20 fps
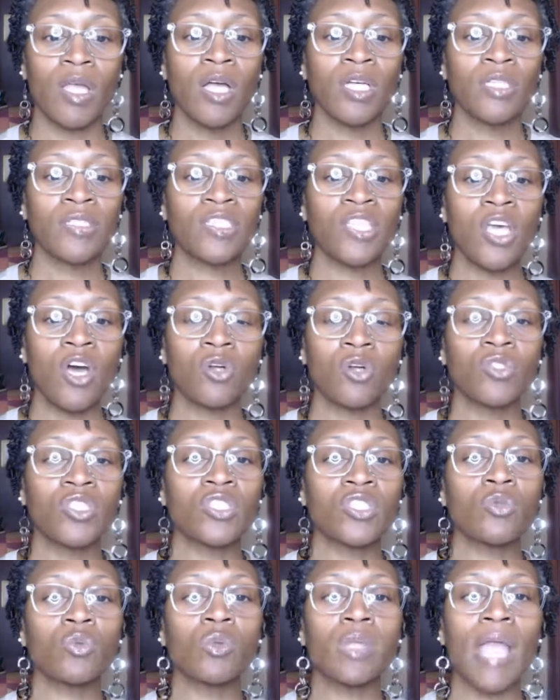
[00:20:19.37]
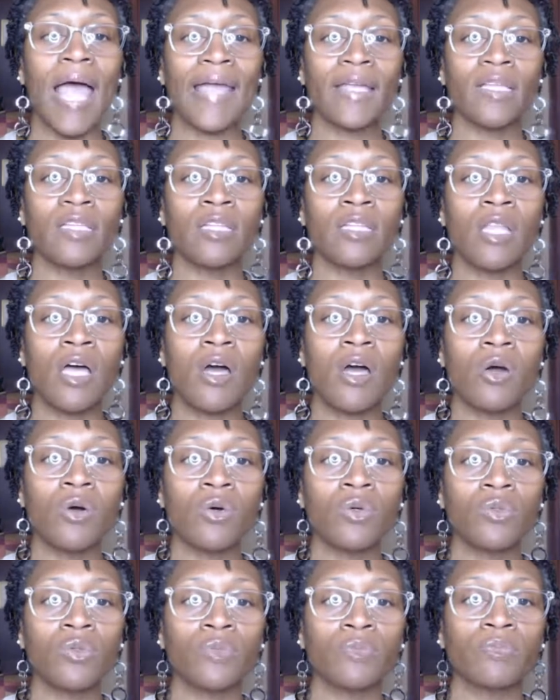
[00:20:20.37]
So, to lighten the
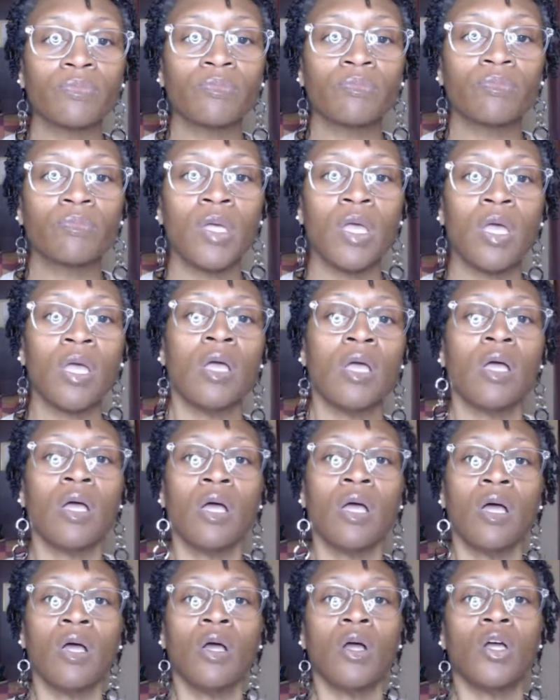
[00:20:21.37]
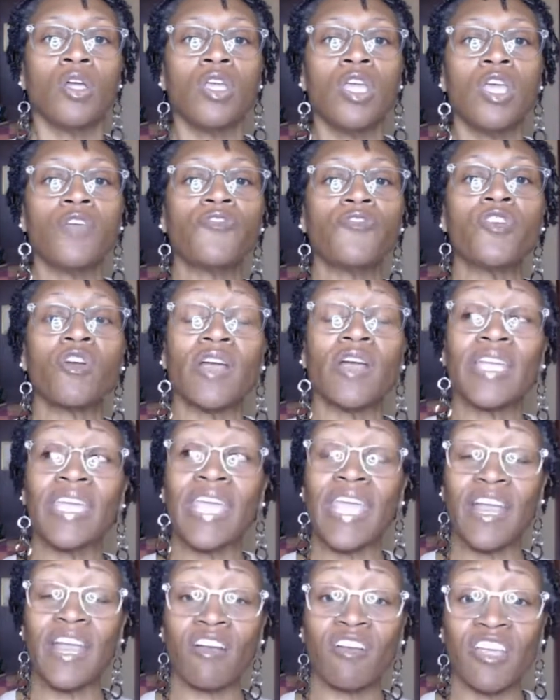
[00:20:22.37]
load, if you're a
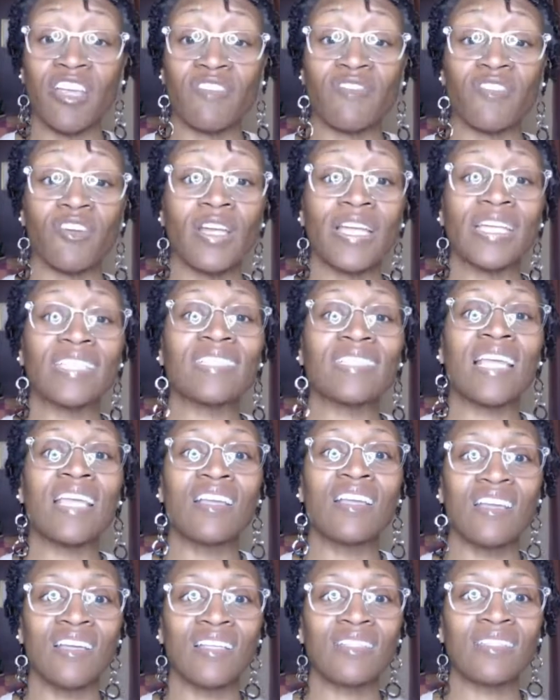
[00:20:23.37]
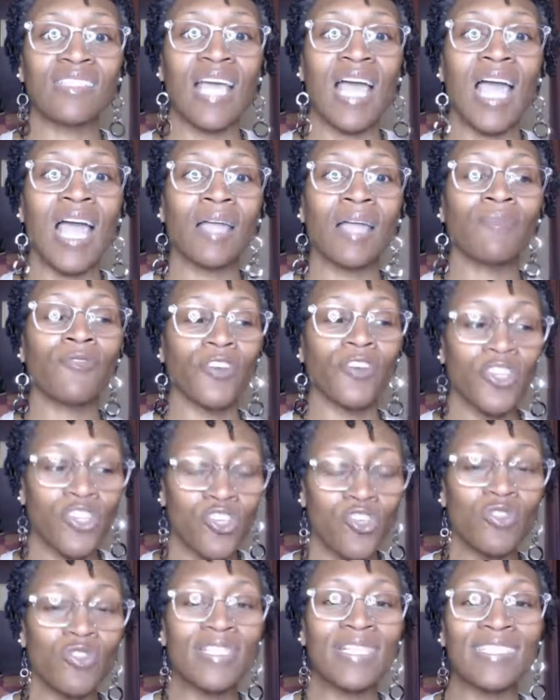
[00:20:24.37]
caregiver, it's a good time for
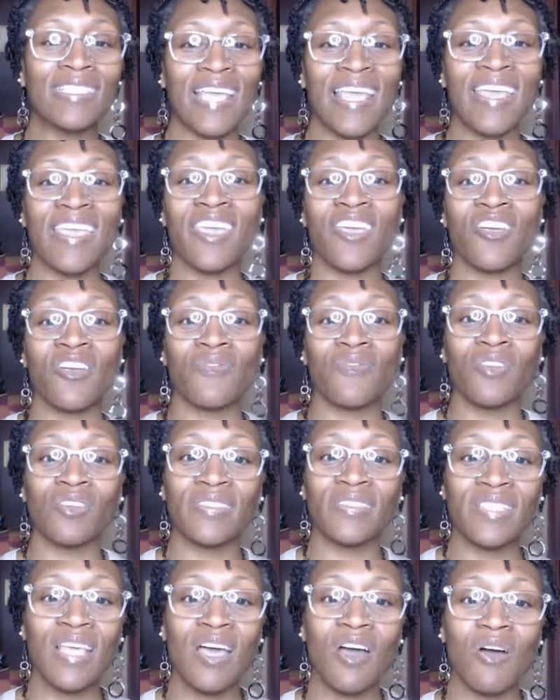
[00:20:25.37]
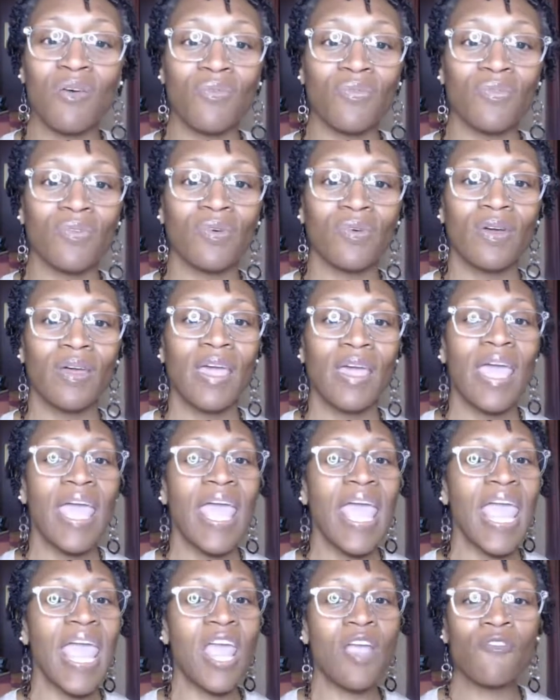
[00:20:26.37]
you to take care of yourself.
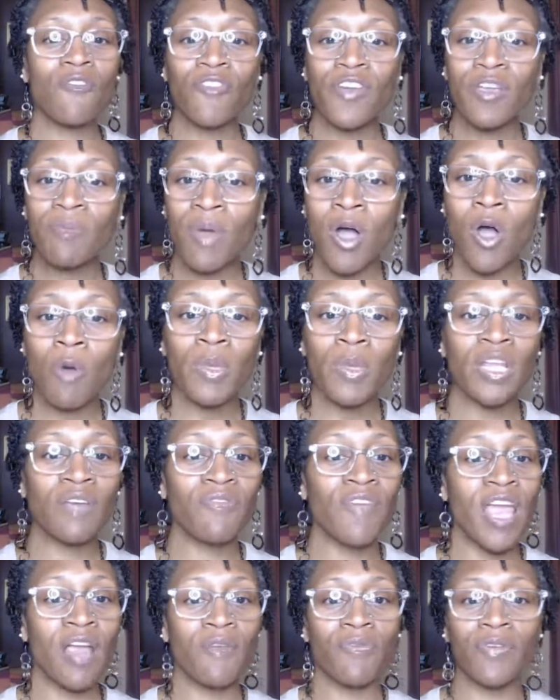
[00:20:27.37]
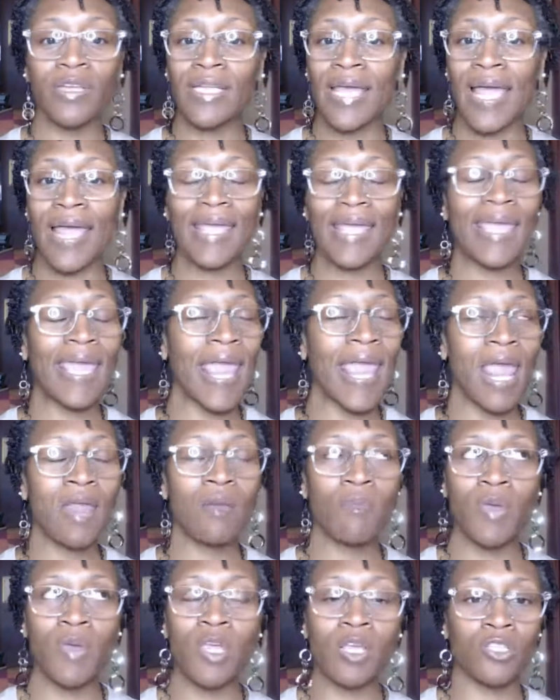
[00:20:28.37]
Every moment of every day
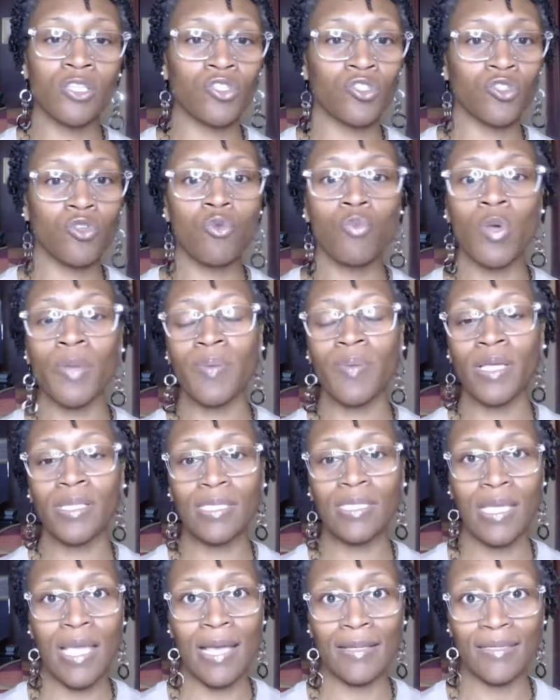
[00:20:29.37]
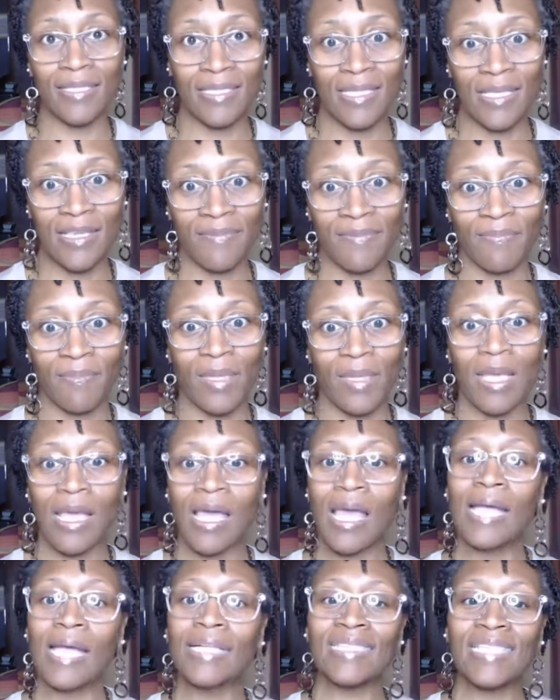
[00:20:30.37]
can't be consumed with PTSD.
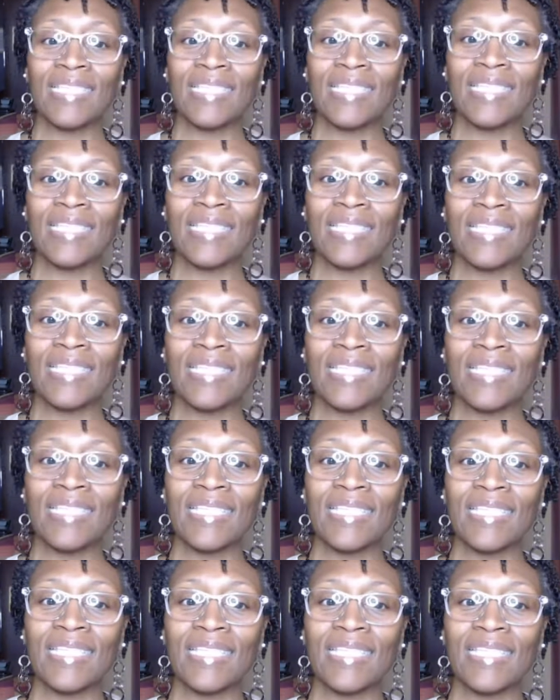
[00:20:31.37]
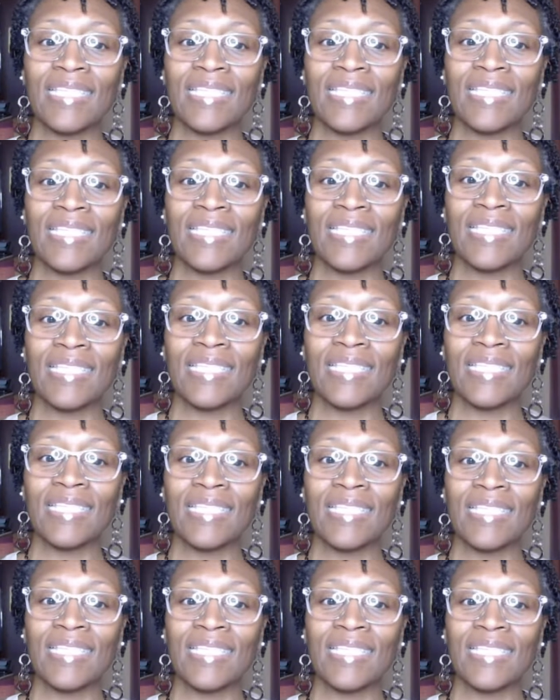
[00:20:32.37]
Take time to do things that
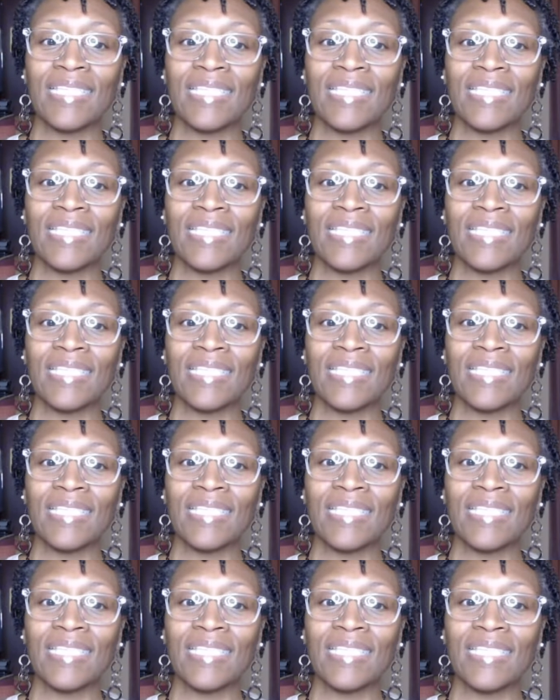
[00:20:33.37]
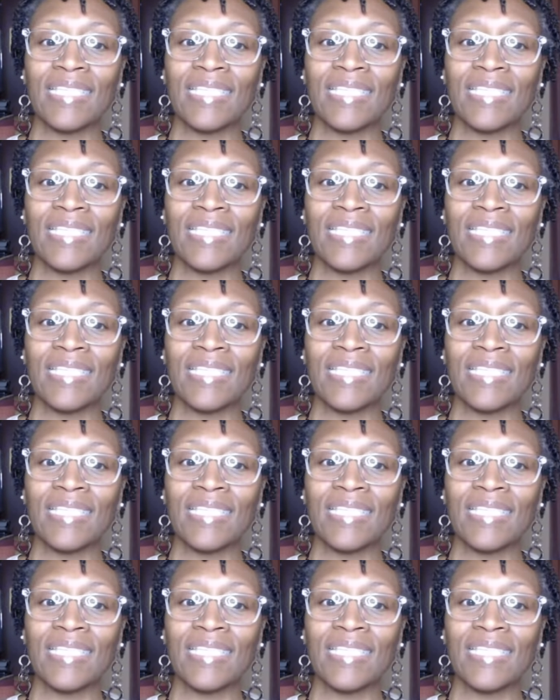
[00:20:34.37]
you love and enjoy.